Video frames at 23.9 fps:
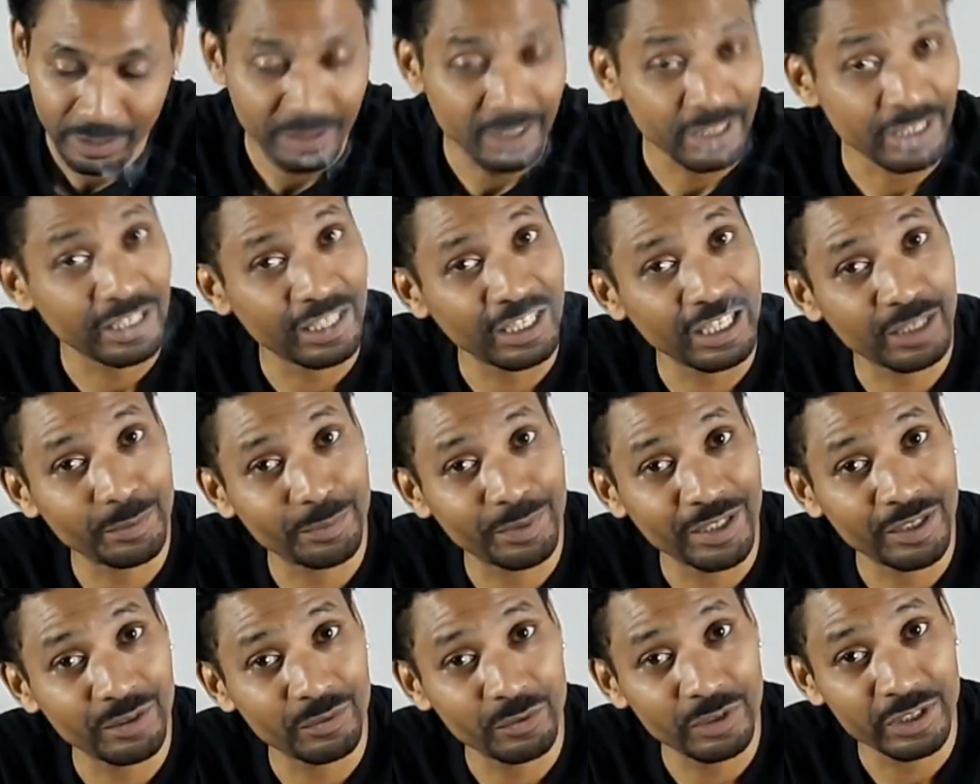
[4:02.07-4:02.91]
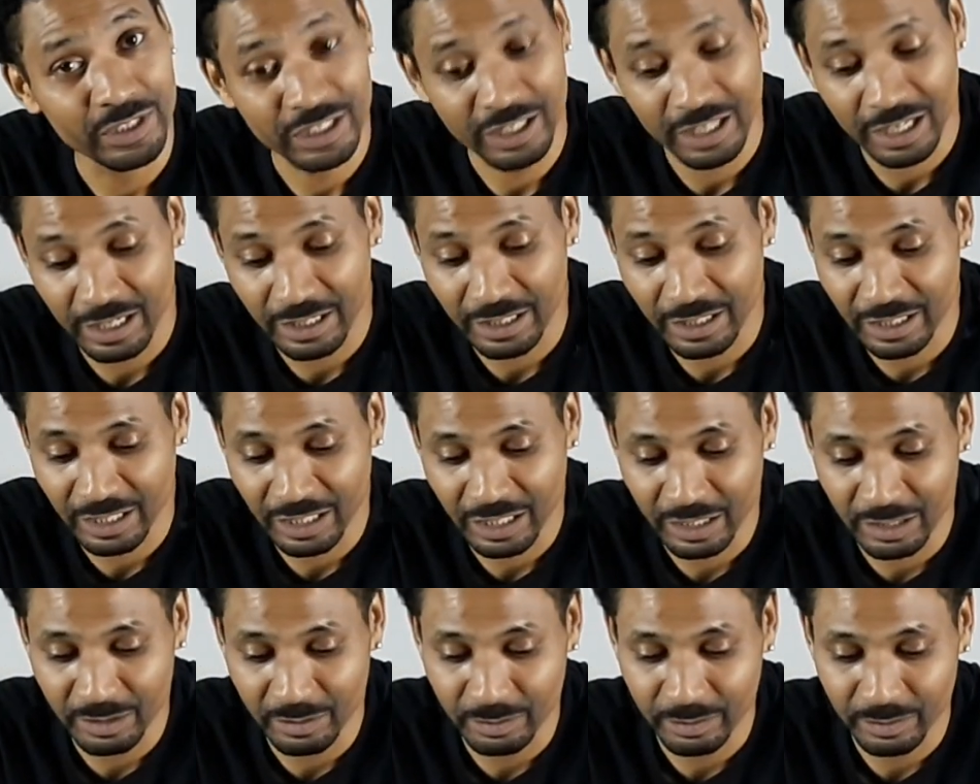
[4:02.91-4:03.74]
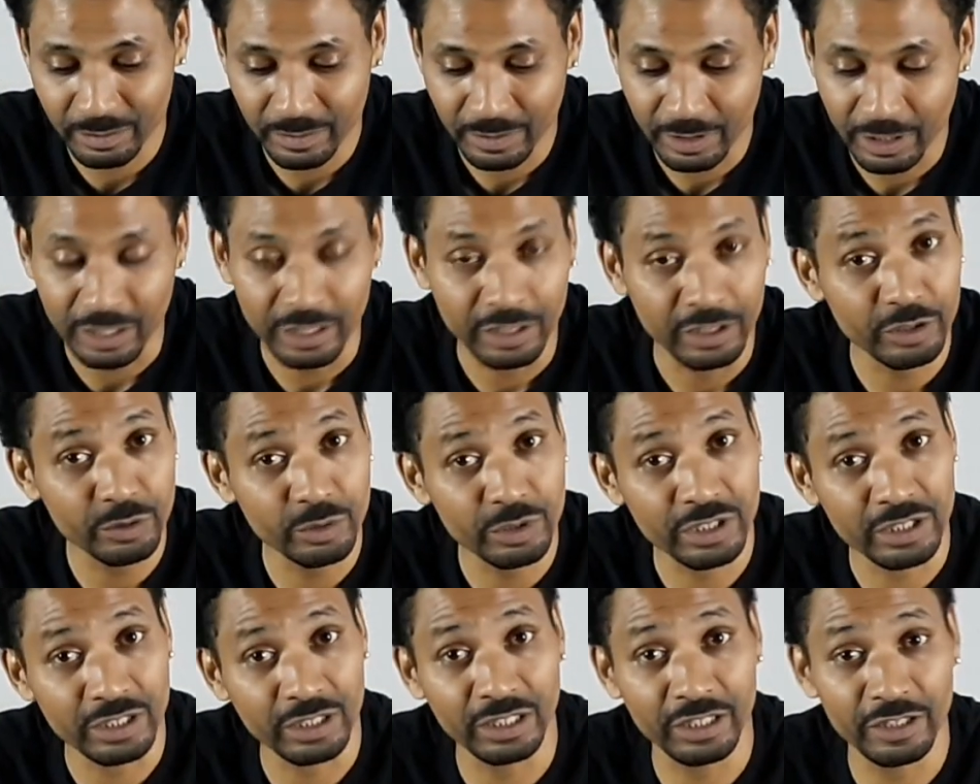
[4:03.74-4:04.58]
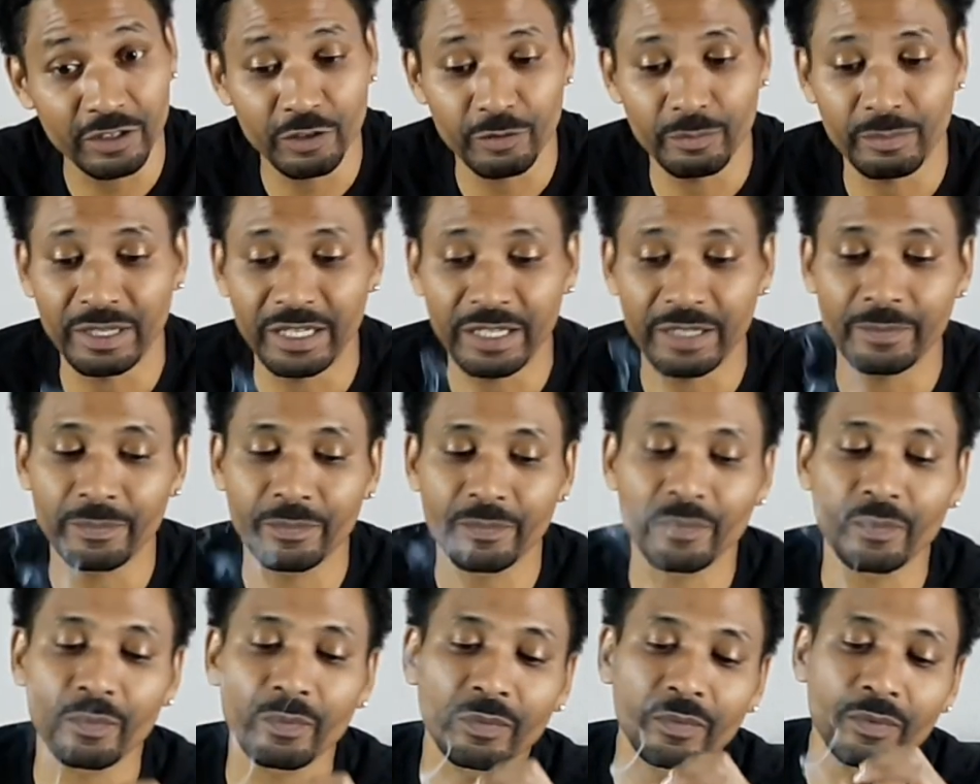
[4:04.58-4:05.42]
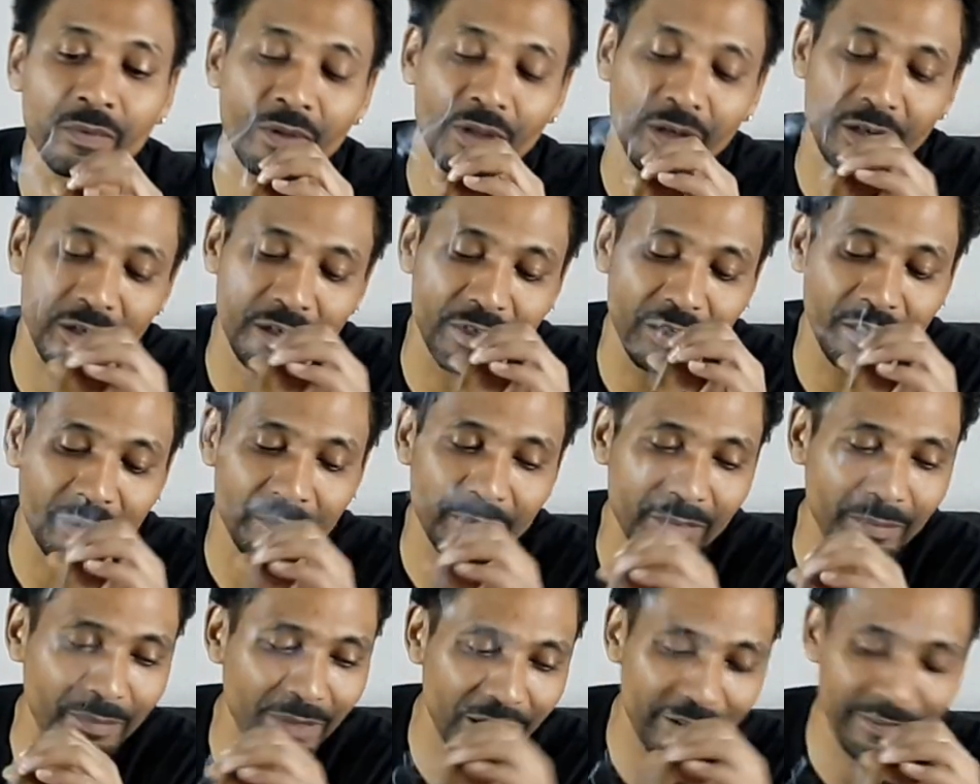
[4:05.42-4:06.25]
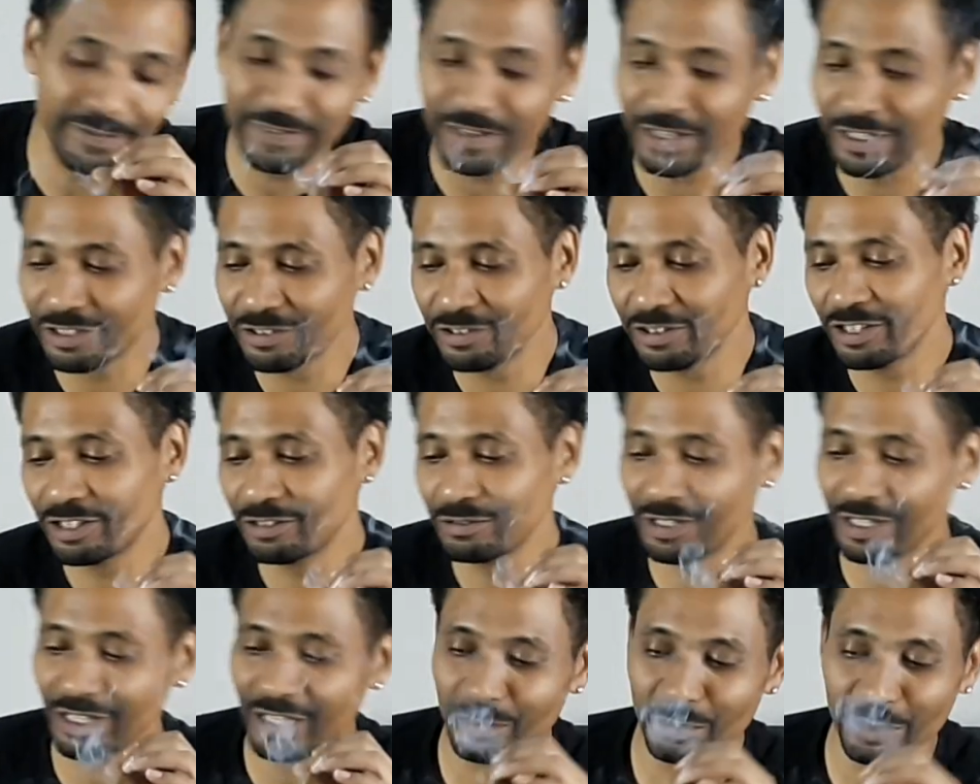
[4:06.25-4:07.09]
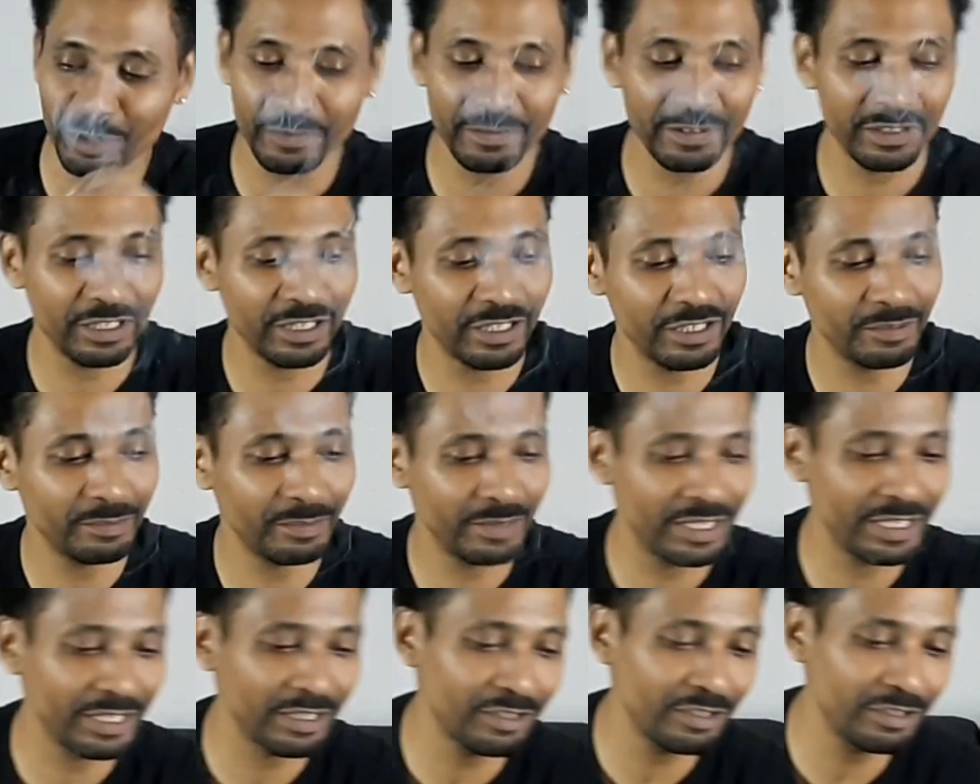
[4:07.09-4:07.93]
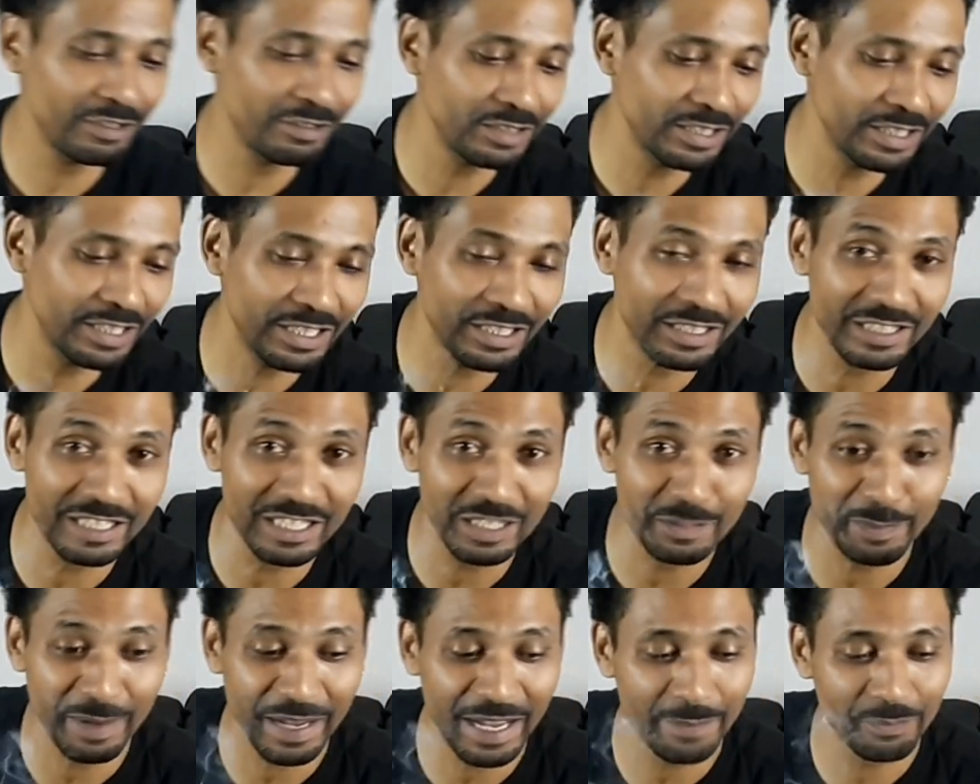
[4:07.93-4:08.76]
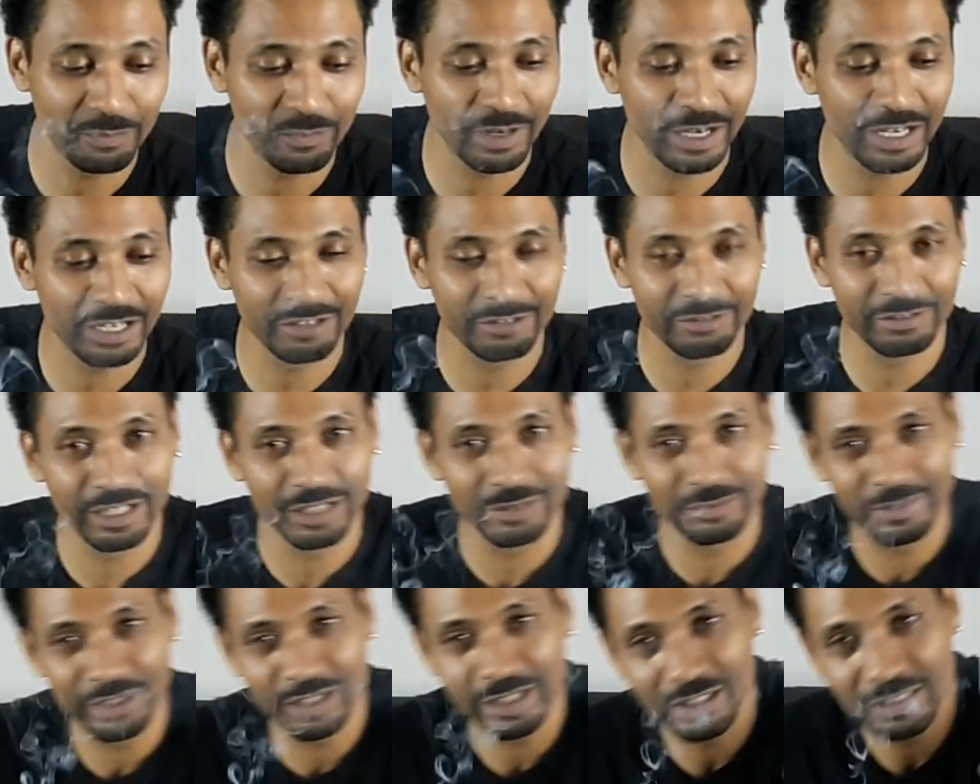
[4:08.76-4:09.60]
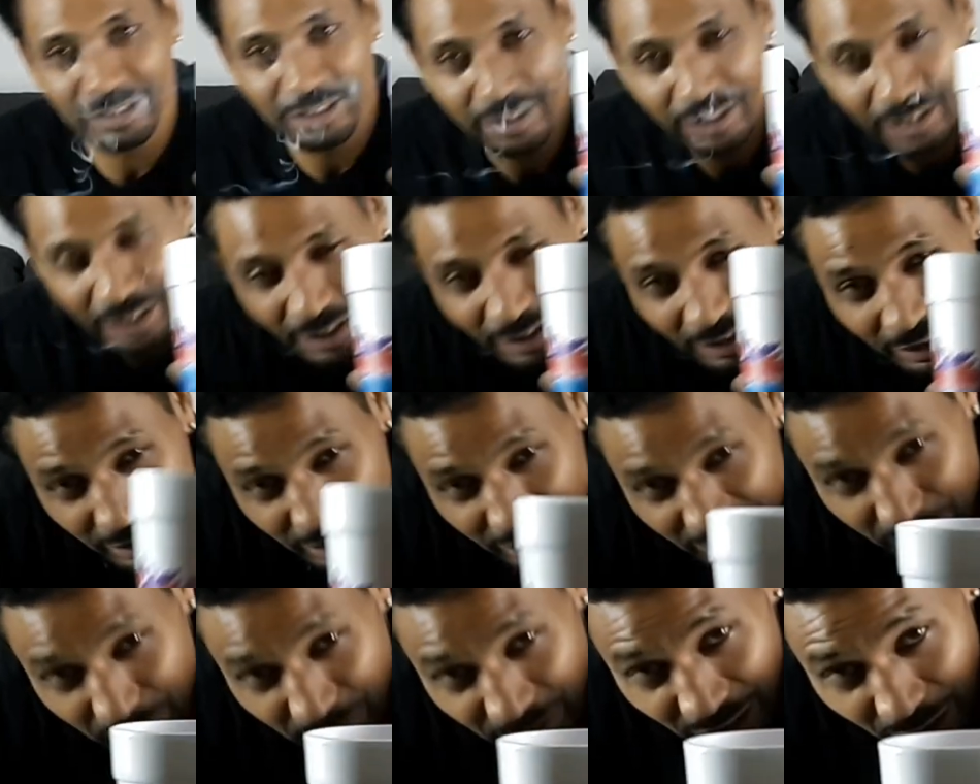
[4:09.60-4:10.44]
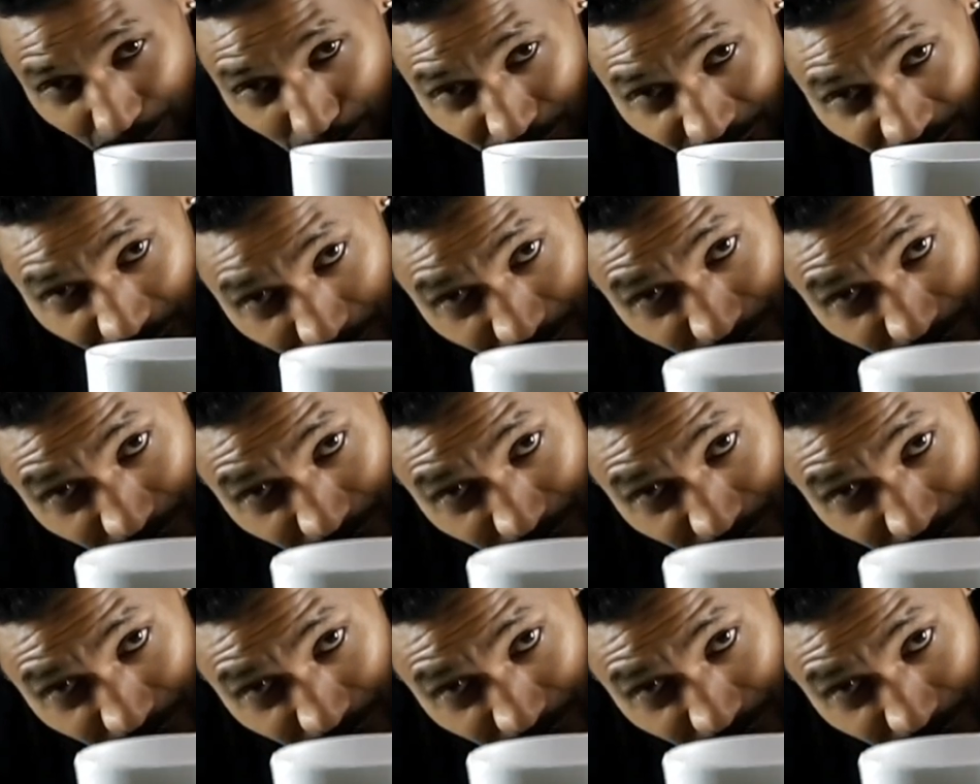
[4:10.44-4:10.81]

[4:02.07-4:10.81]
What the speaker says: The Kingpin ones kind of come loose a little bit. Matter of fact, you know what? I'm over here, man. Go on and hit this pop right quick, man. Get some of that pop.